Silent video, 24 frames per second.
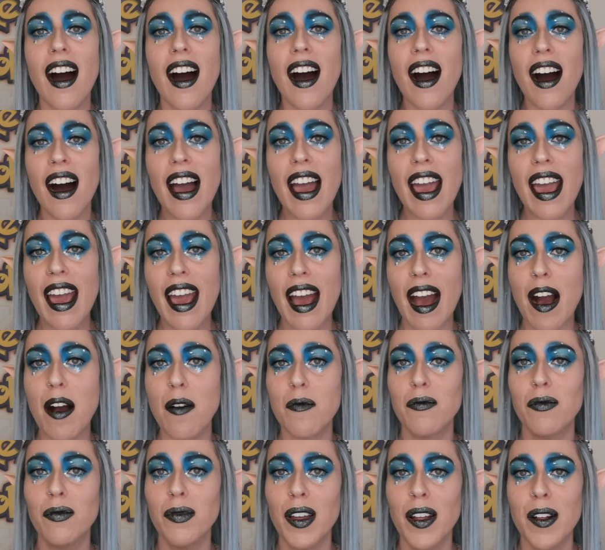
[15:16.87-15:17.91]
I
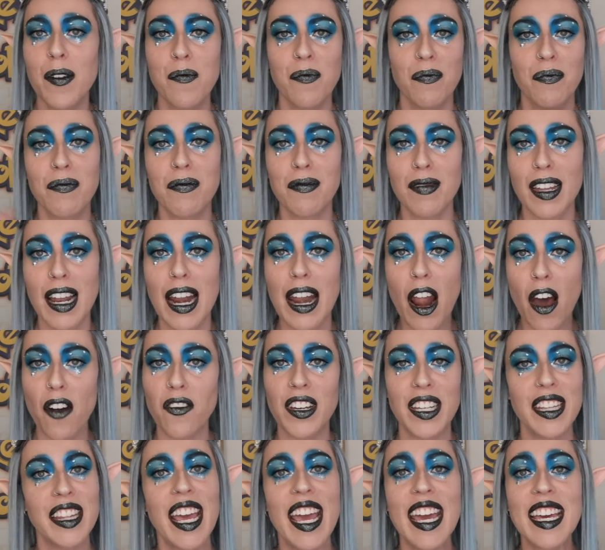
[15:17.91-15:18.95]
am
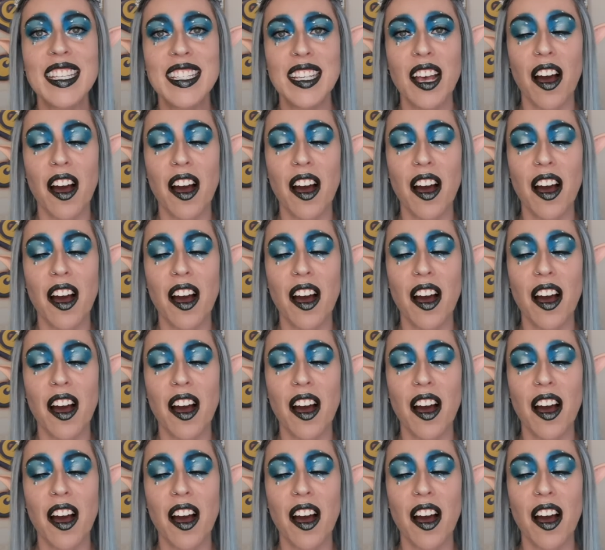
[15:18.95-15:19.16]
loving this.